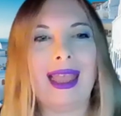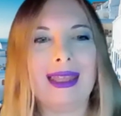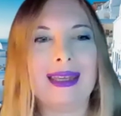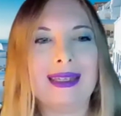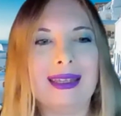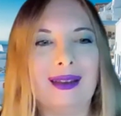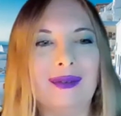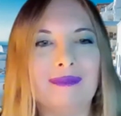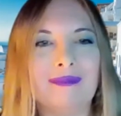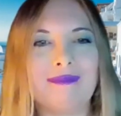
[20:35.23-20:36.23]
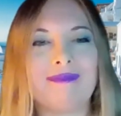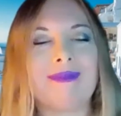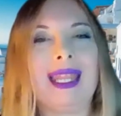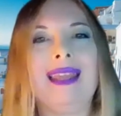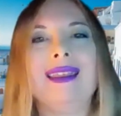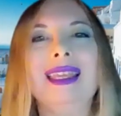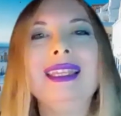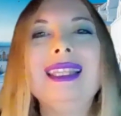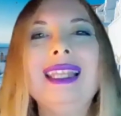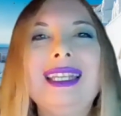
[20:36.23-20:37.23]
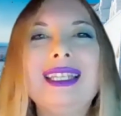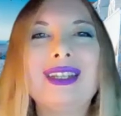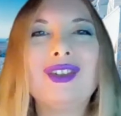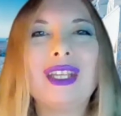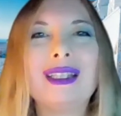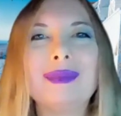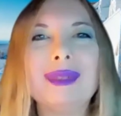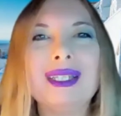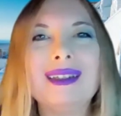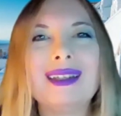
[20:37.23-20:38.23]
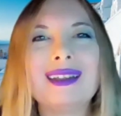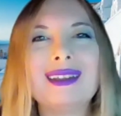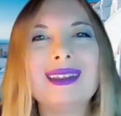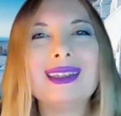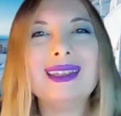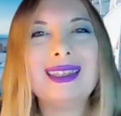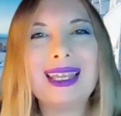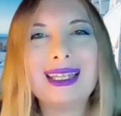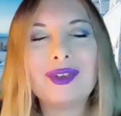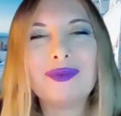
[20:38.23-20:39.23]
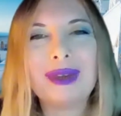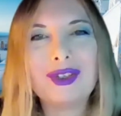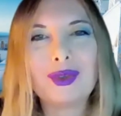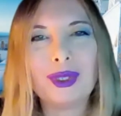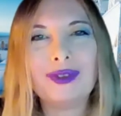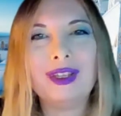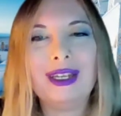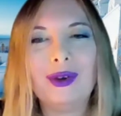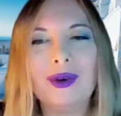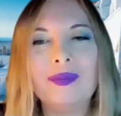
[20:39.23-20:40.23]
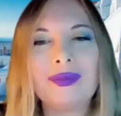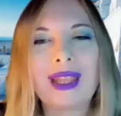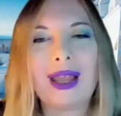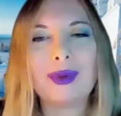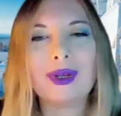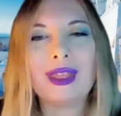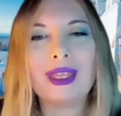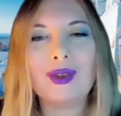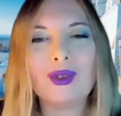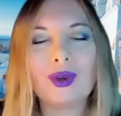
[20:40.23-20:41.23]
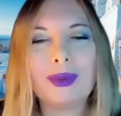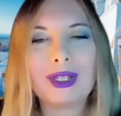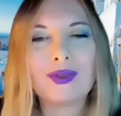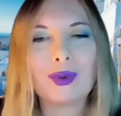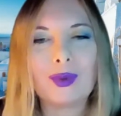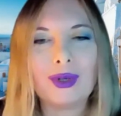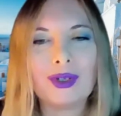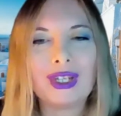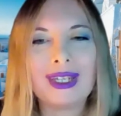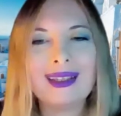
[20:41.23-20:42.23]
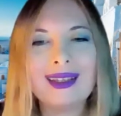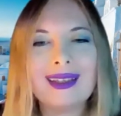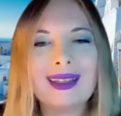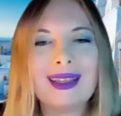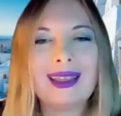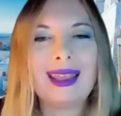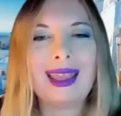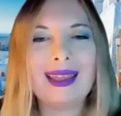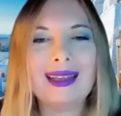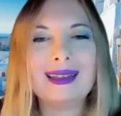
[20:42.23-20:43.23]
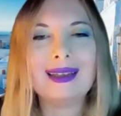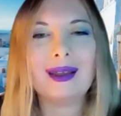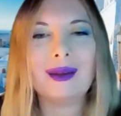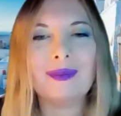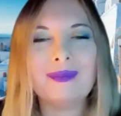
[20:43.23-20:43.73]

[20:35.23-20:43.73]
And this, ladies and gentlemen, is the end of my short video. I want to thank you so much for watching, and